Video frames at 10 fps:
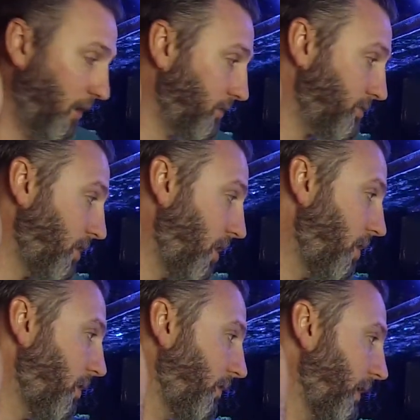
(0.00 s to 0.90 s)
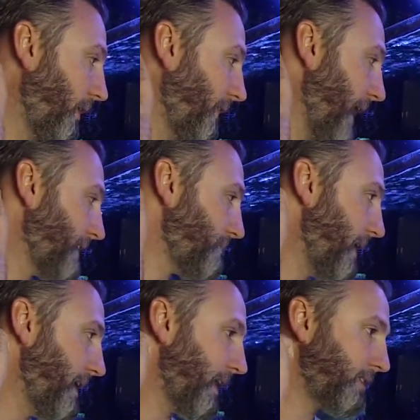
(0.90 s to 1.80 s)
So that's my
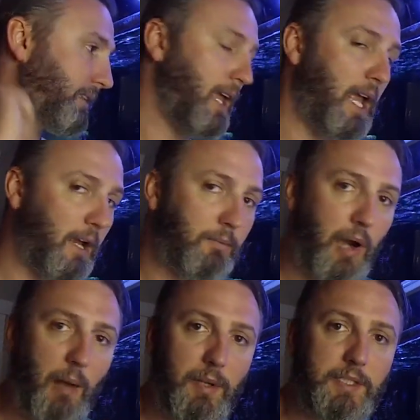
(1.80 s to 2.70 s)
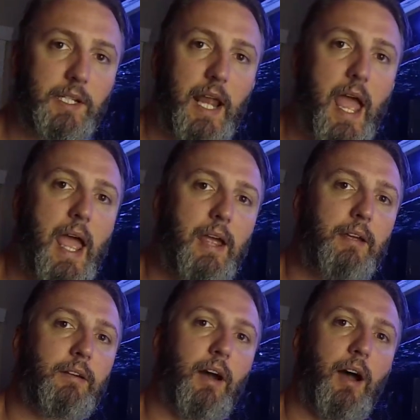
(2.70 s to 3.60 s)
next thing, probably
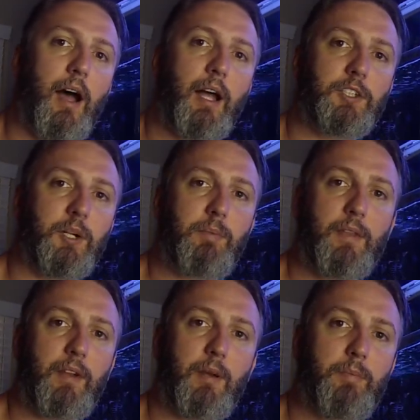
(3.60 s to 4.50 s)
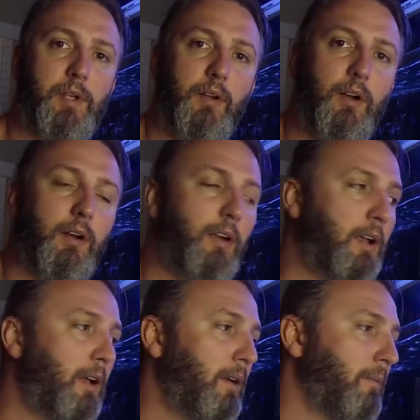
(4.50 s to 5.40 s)
today. I'll jump on the computer
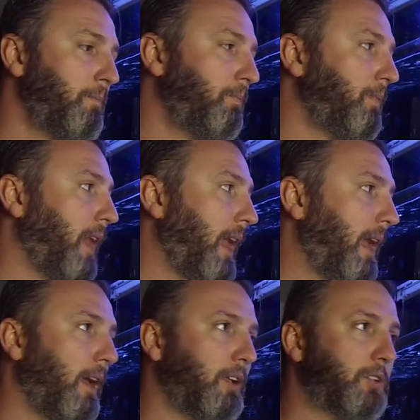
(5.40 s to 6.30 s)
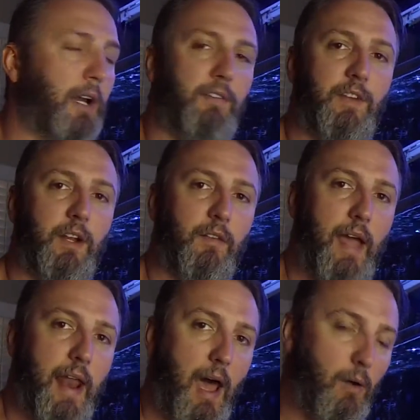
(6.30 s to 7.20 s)
and try to figure
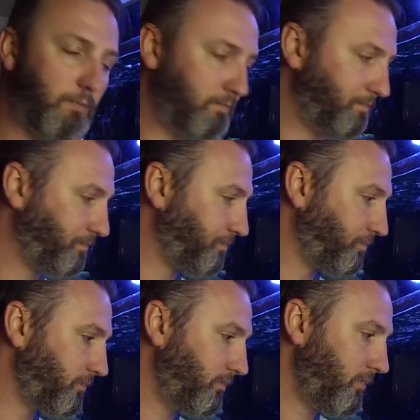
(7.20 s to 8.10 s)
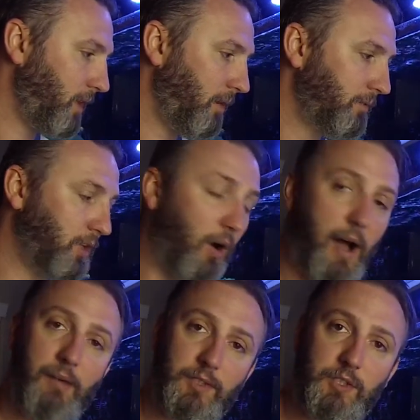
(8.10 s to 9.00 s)
that out. So
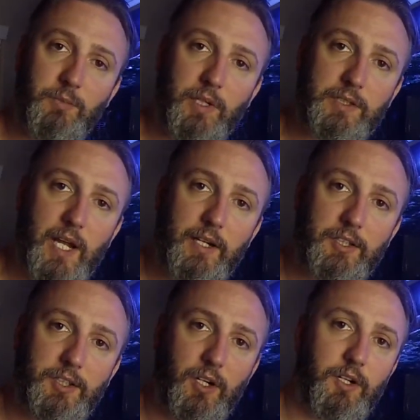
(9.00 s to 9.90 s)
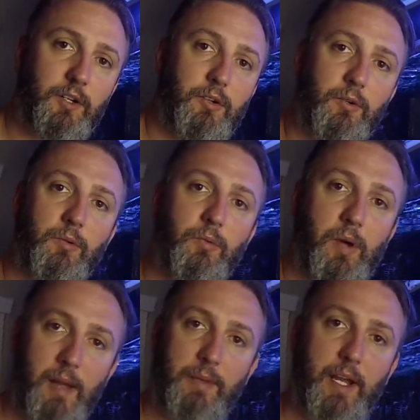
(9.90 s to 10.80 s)
I'm super excited to show you
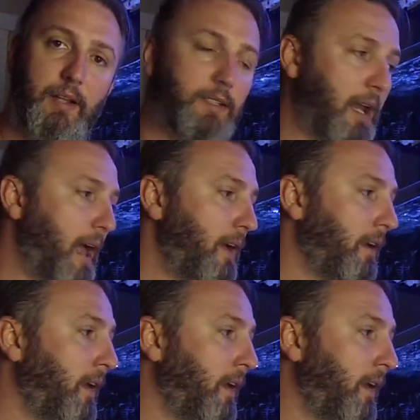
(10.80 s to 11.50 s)
what I'm getting today.